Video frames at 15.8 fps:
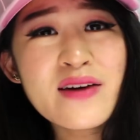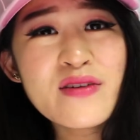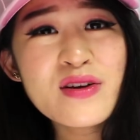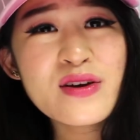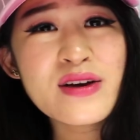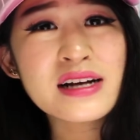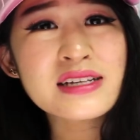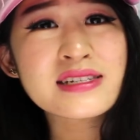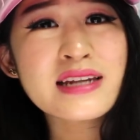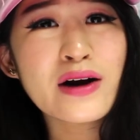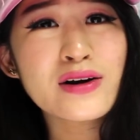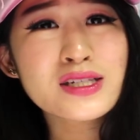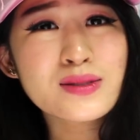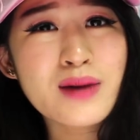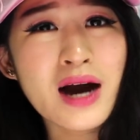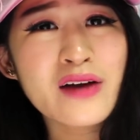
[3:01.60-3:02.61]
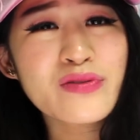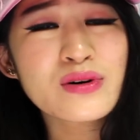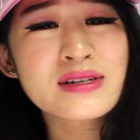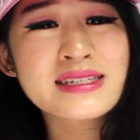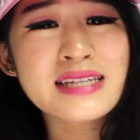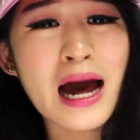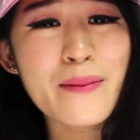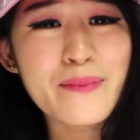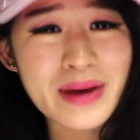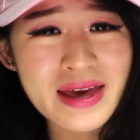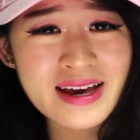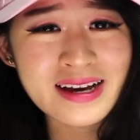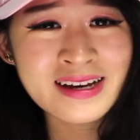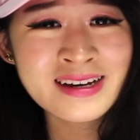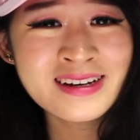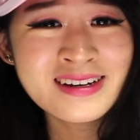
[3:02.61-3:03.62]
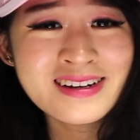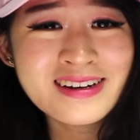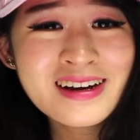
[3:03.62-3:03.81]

never knew a snail's mouth was that big.